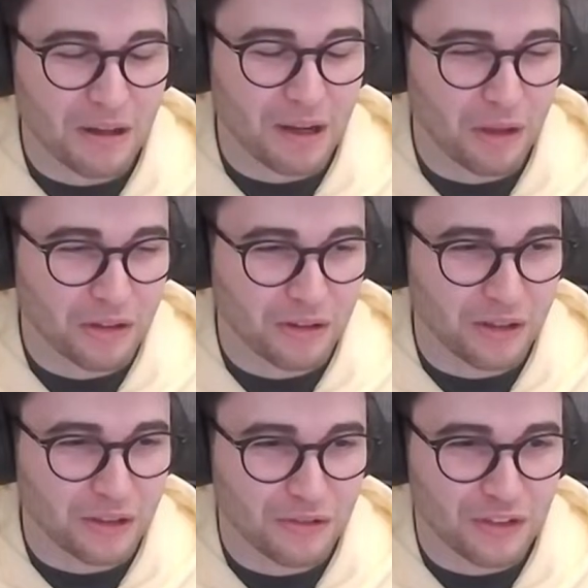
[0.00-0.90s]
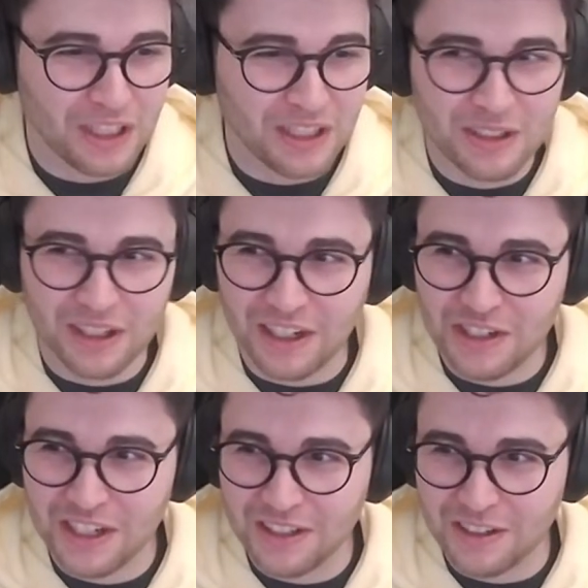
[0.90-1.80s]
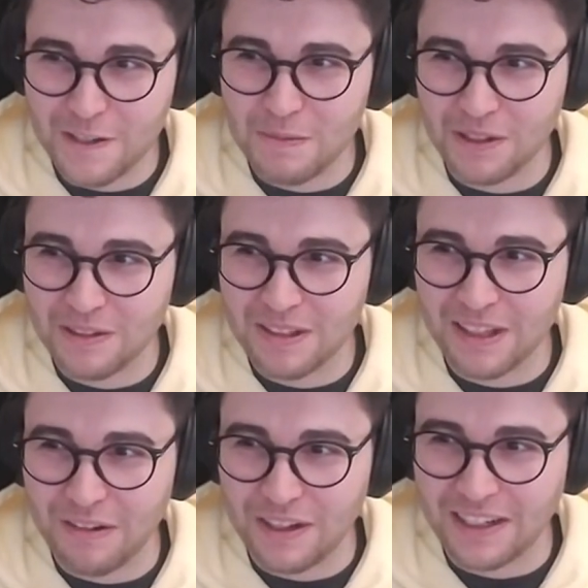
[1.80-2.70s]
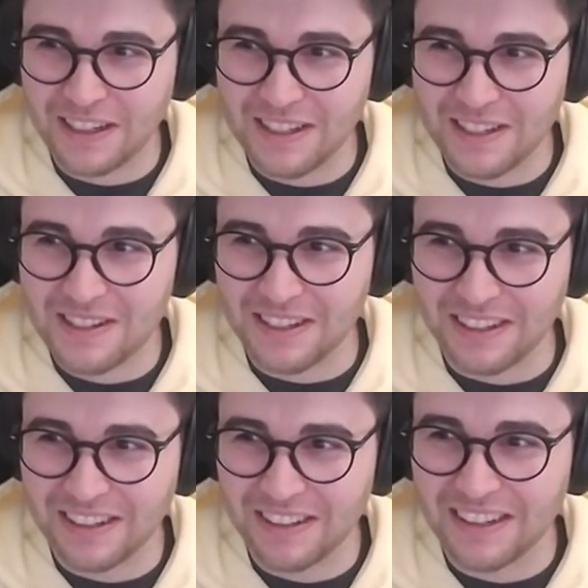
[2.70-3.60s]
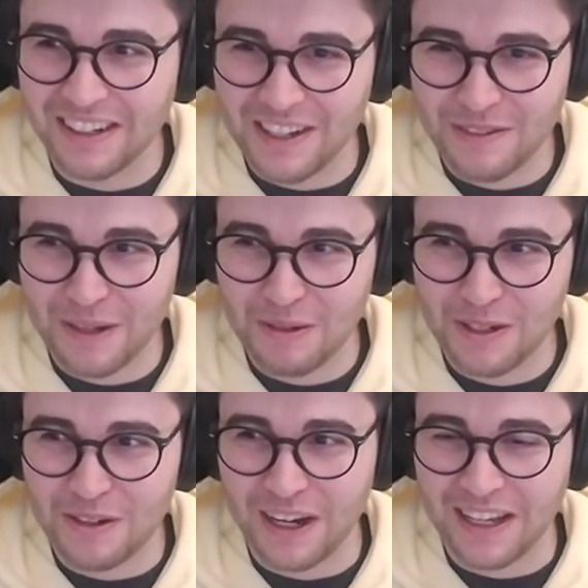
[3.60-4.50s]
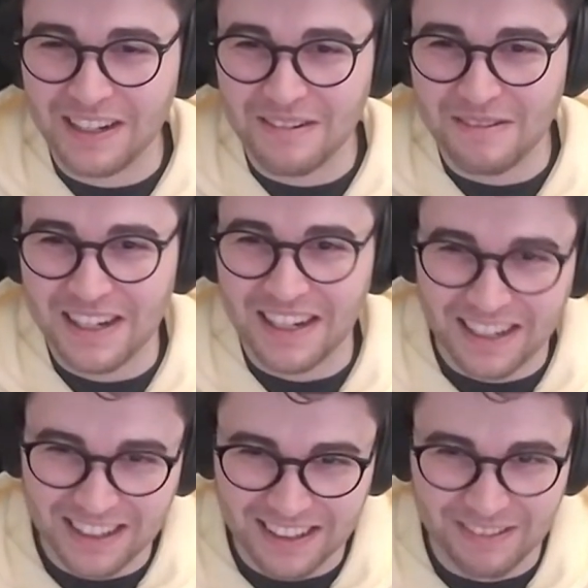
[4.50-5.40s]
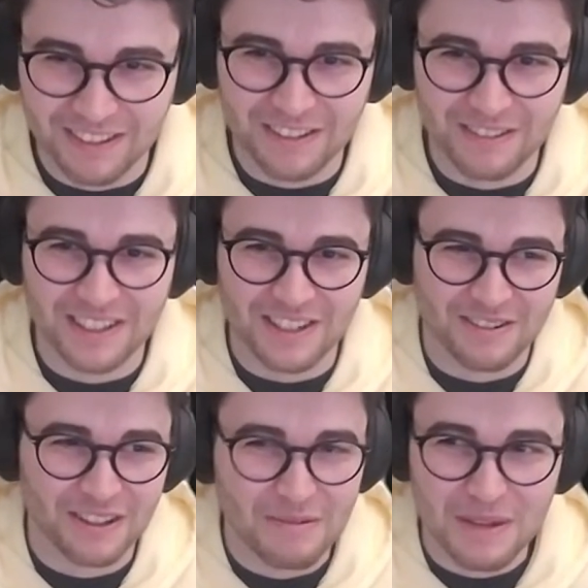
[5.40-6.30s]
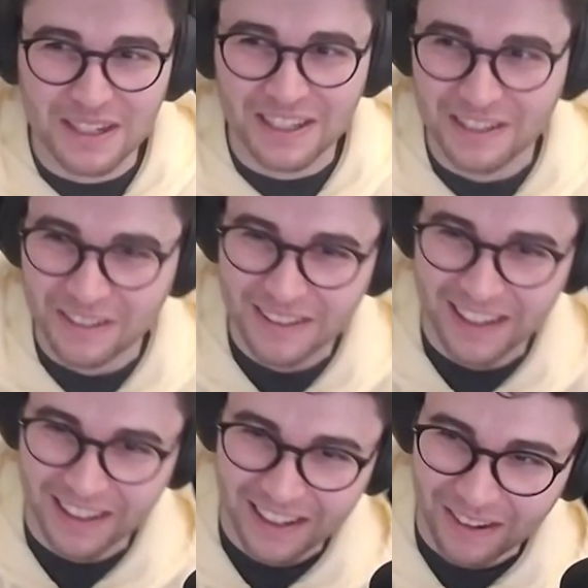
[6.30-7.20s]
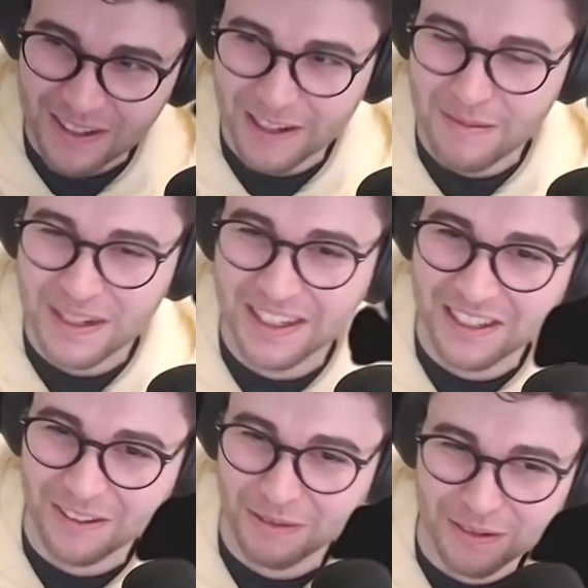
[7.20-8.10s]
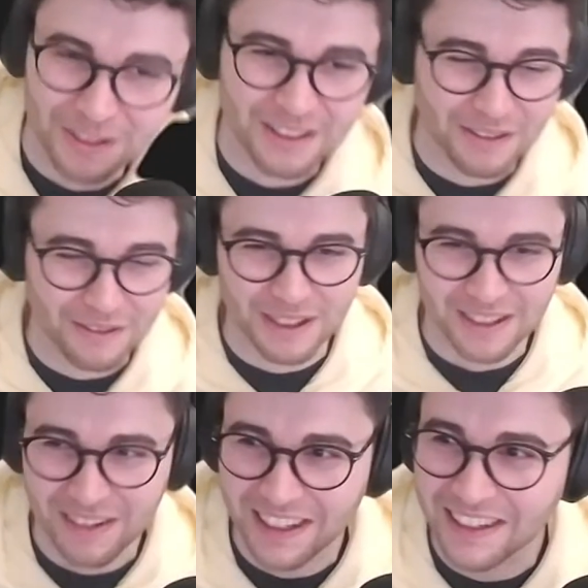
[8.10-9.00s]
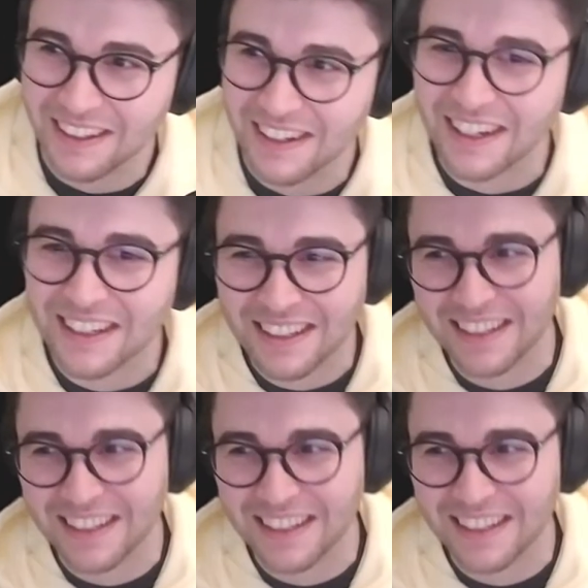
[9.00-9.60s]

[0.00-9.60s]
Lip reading: I'm not going to feed cheaters, but I think it's still nice for them to try either way. Like even if they just run the beacon node, like the Lodestar beacon node with a different validator client.